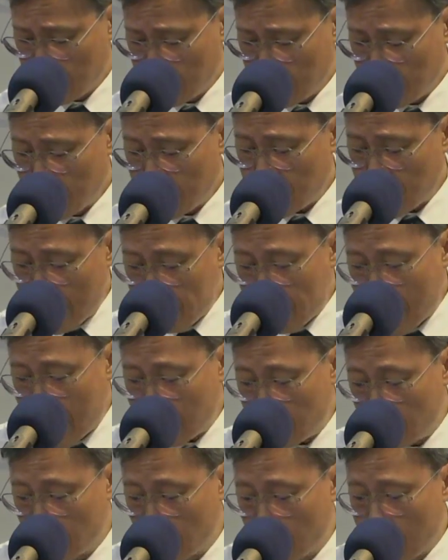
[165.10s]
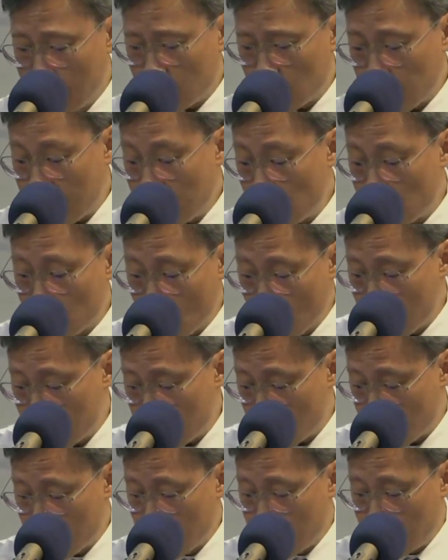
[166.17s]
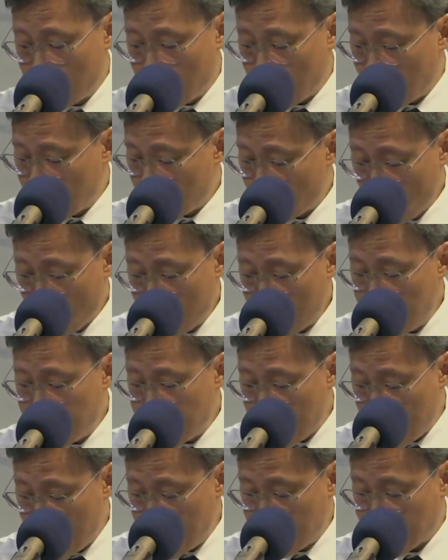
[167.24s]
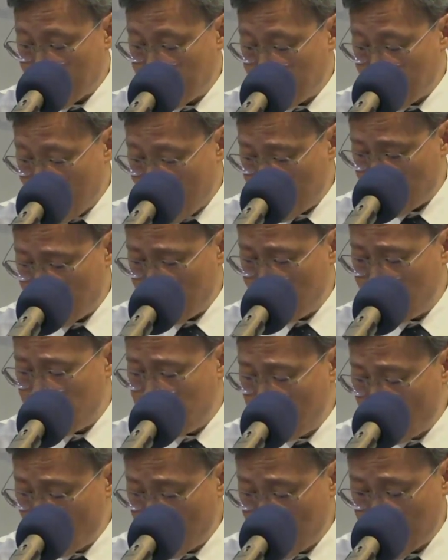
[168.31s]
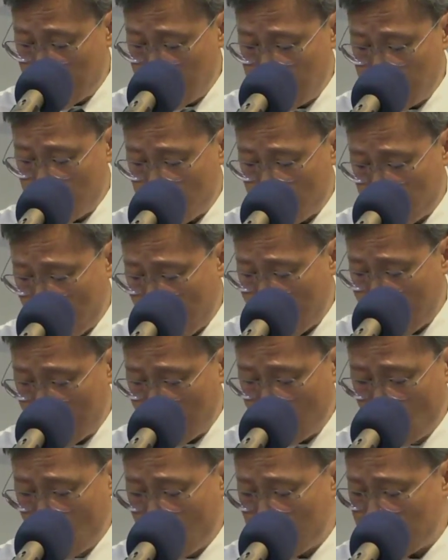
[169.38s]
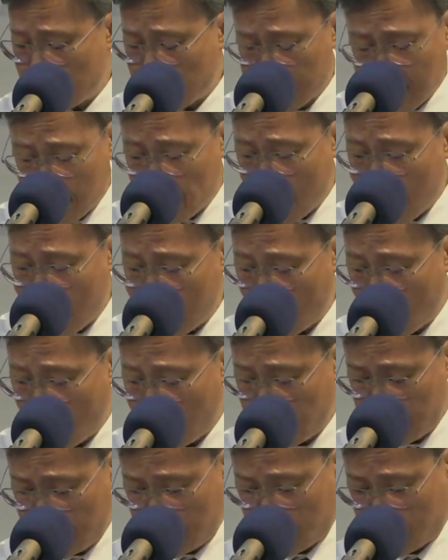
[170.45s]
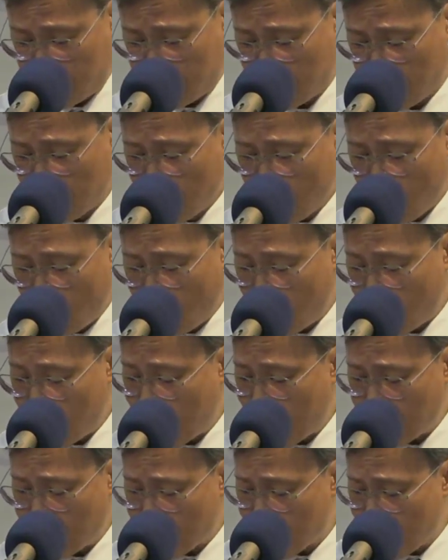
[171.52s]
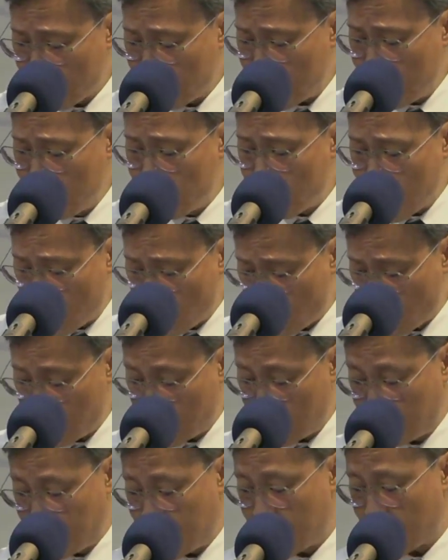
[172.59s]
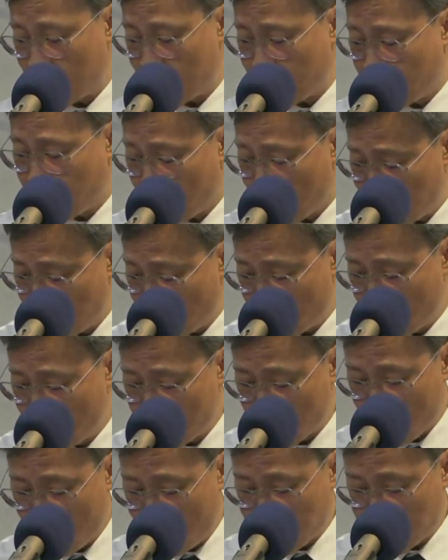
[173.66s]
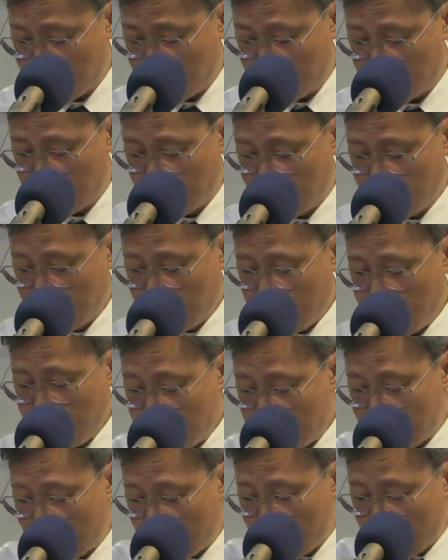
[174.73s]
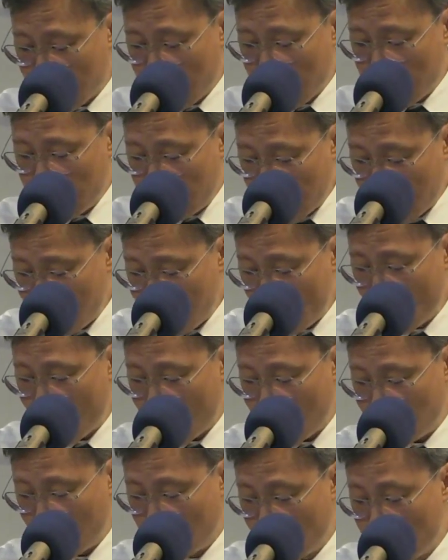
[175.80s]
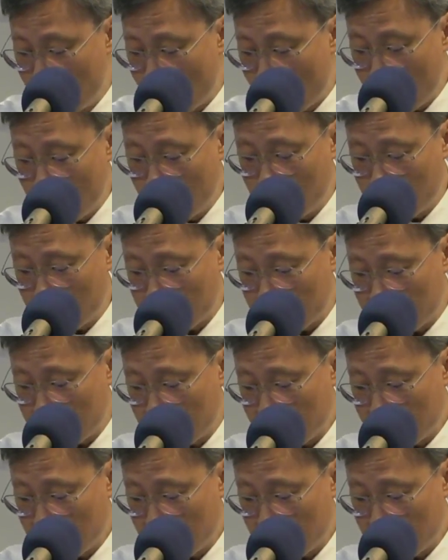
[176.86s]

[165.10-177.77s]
The same man who spends so much, so many days and nights in fury and despair at losing some high office or at some imaginary affront to his honor is the very one who knows